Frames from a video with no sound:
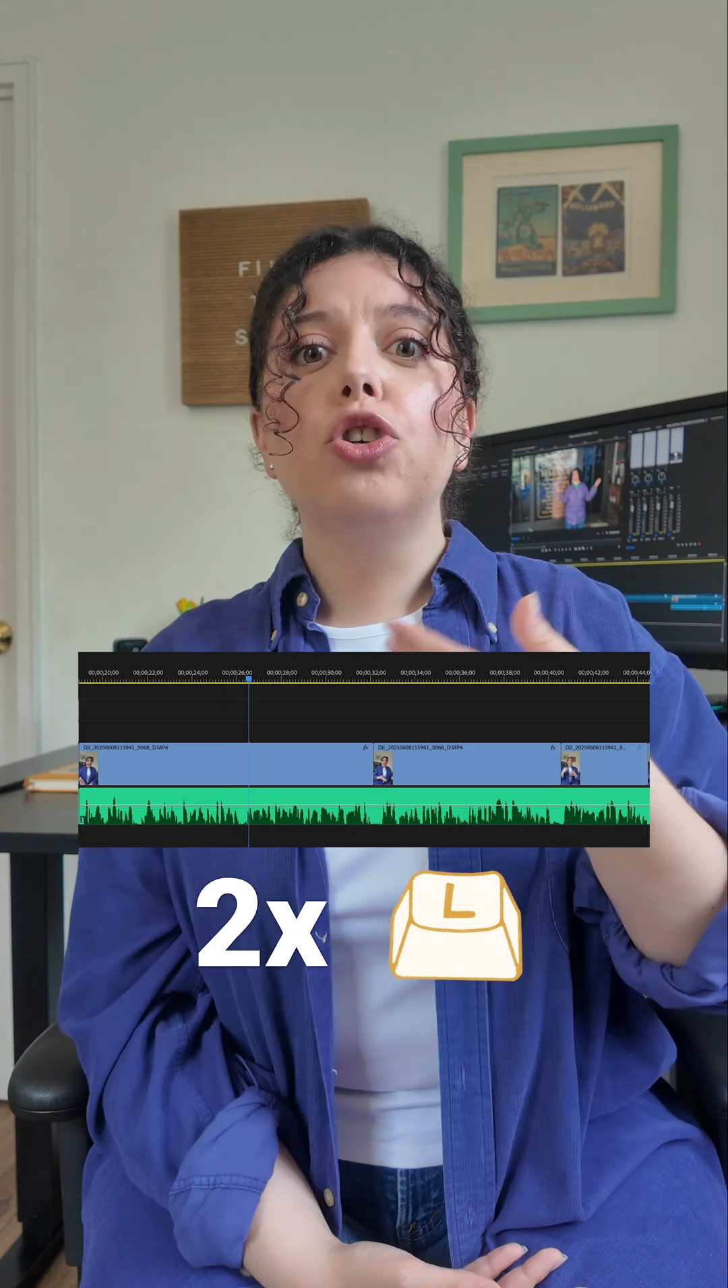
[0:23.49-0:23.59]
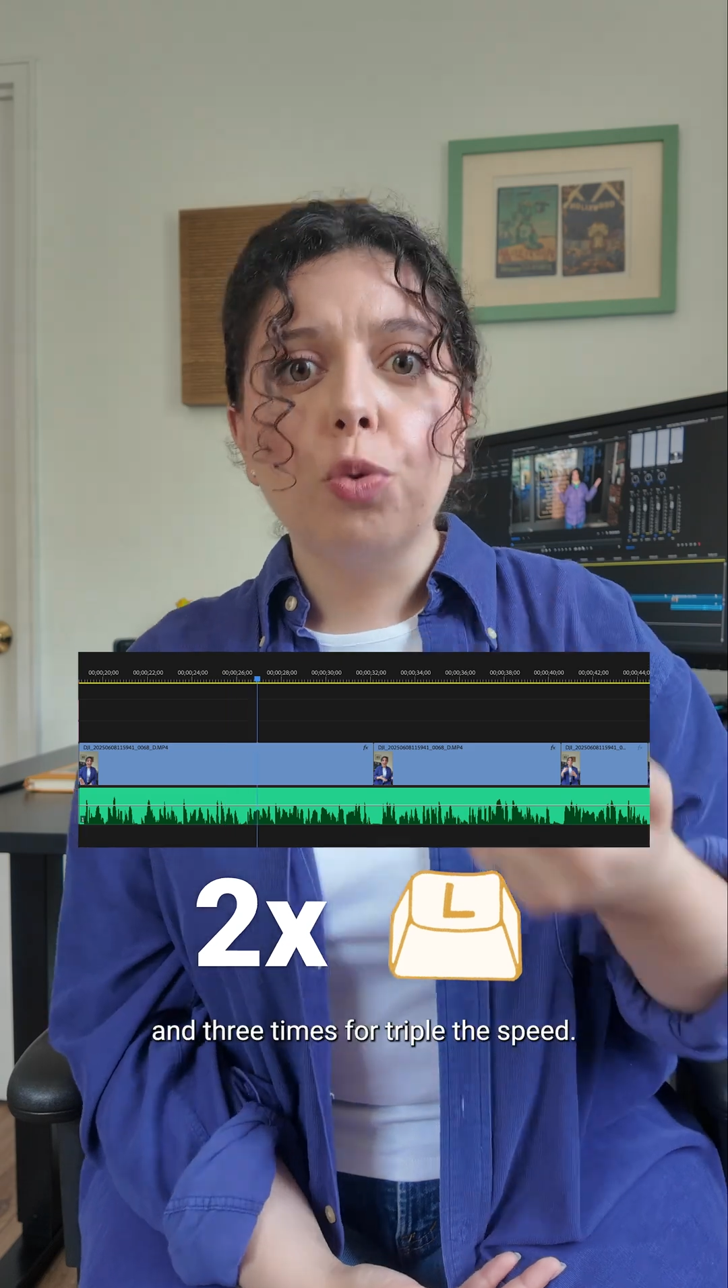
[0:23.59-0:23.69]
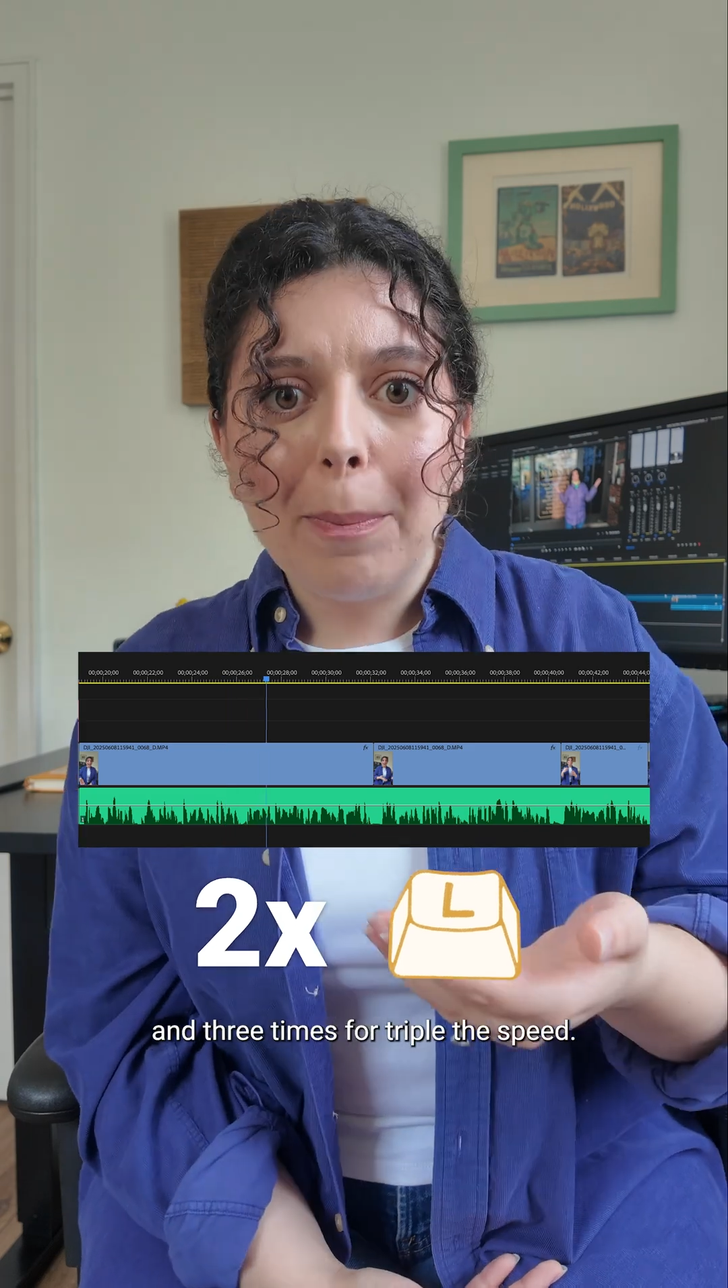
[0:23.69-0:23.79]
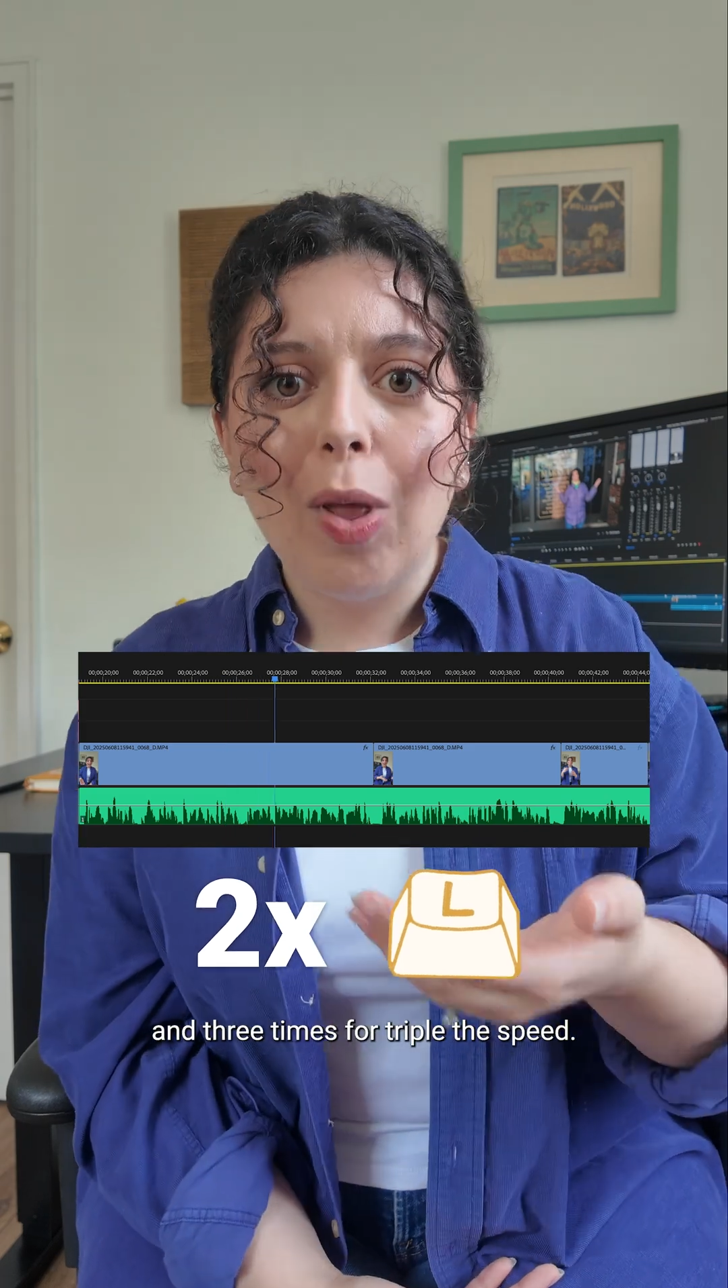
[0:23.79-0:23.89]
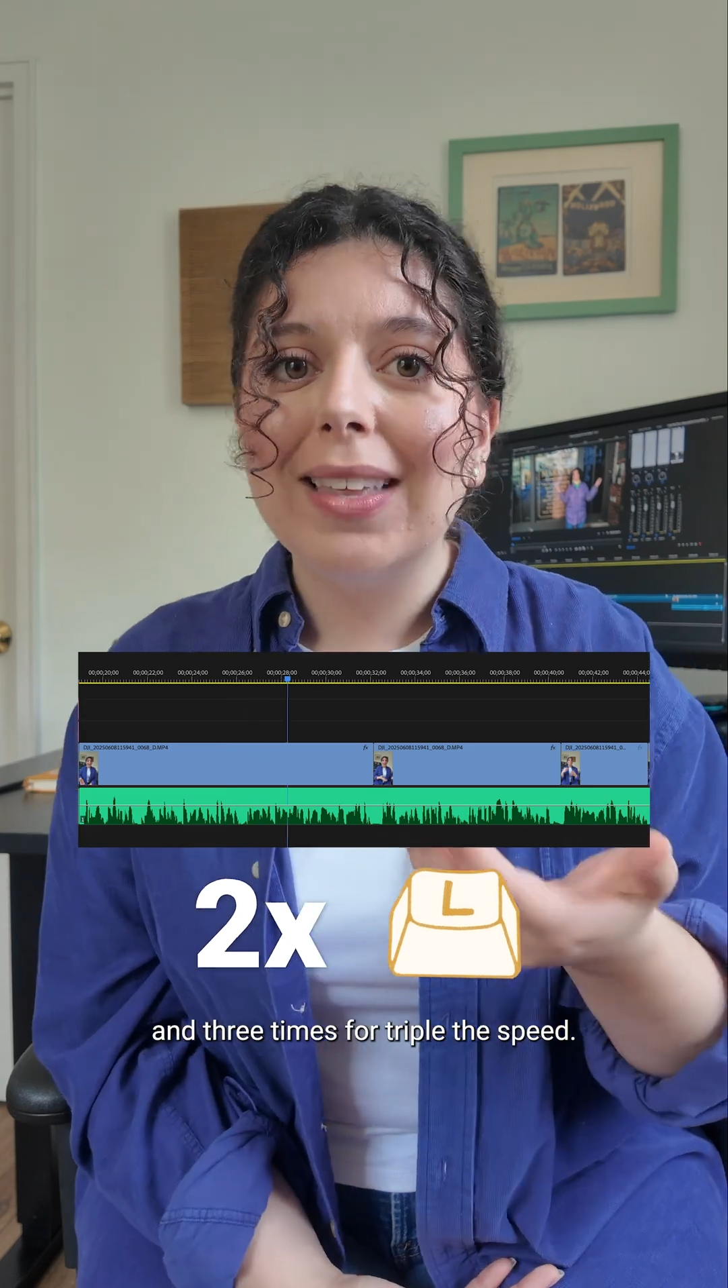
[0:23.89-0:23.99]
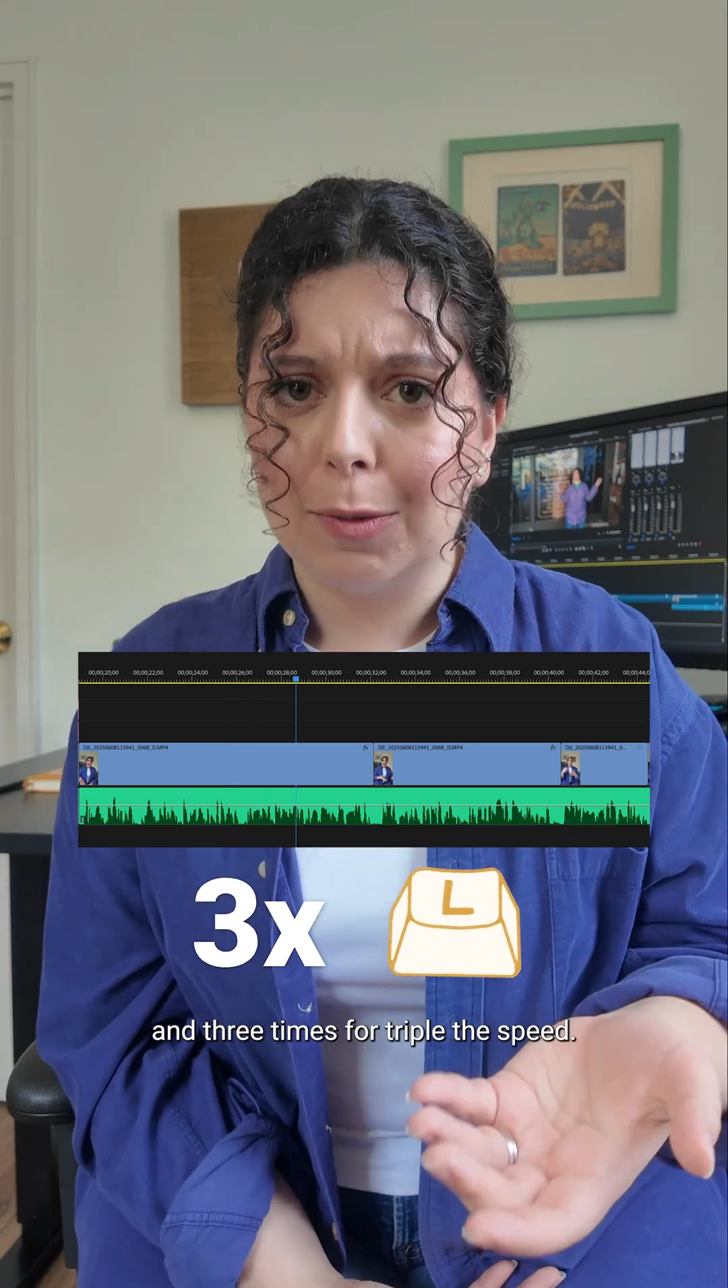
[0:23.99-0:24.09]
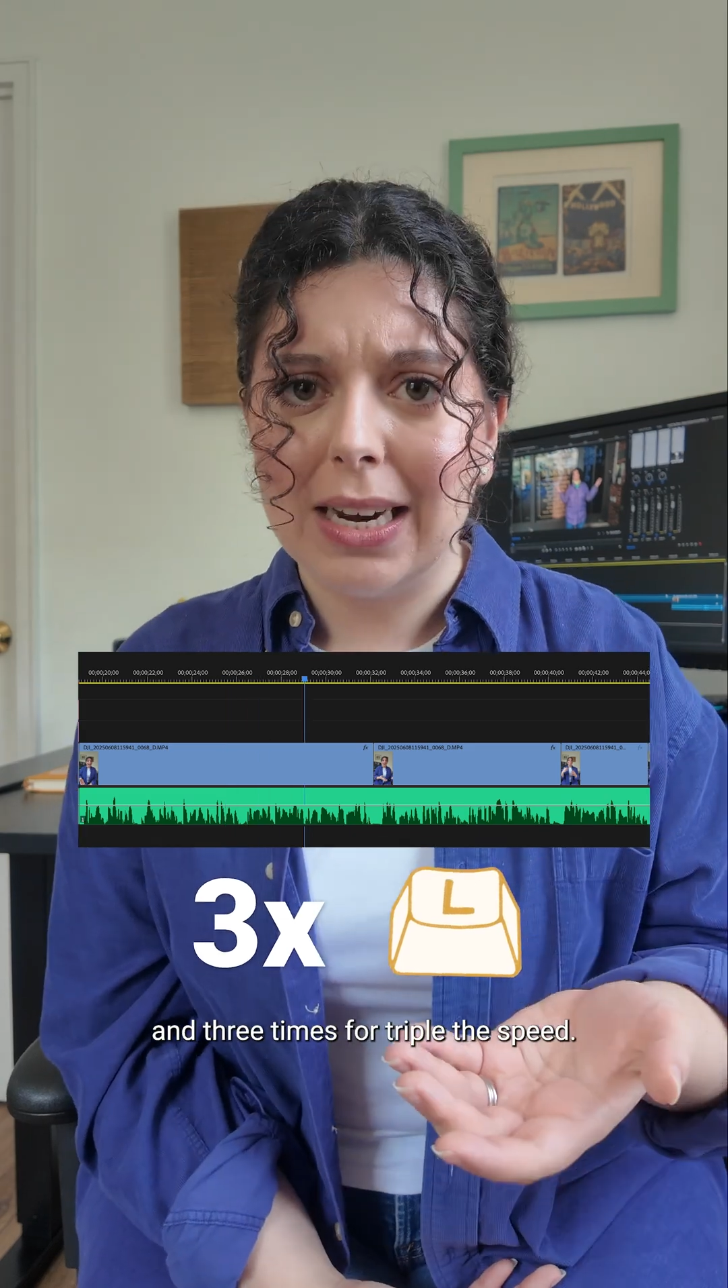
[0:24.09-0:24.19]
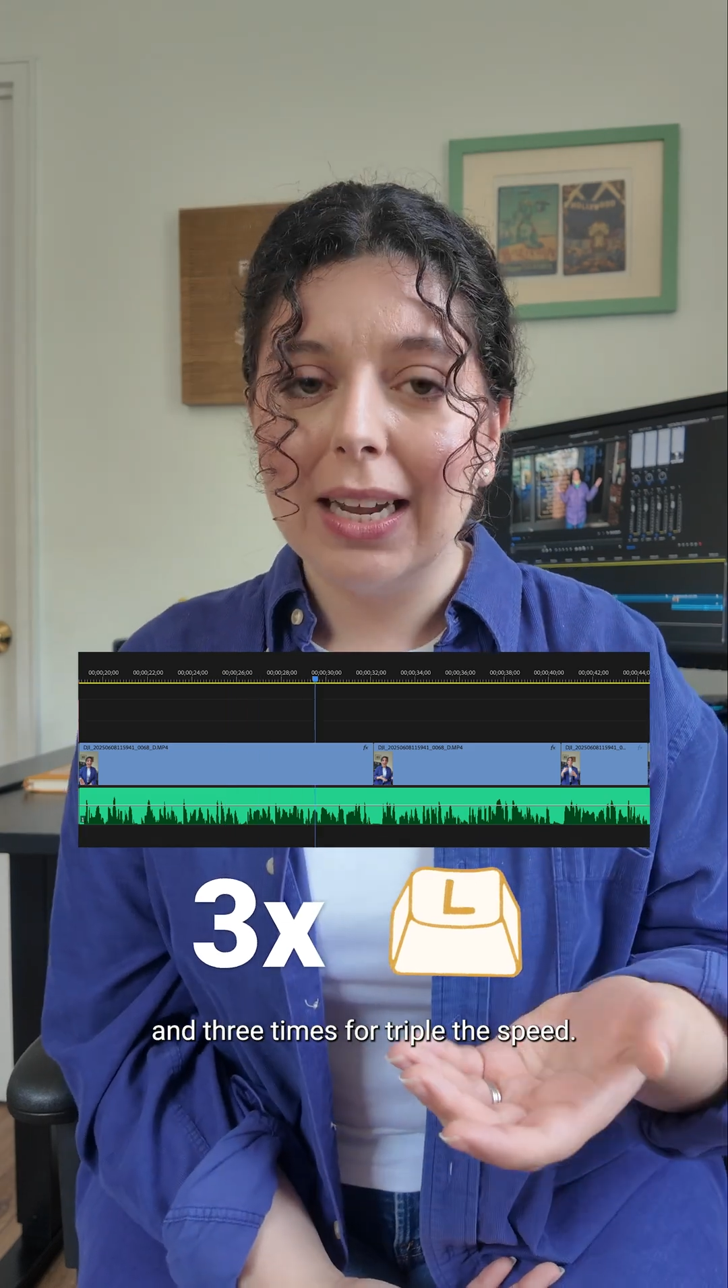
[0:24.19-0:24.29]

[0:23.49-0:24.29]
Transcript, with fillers: and three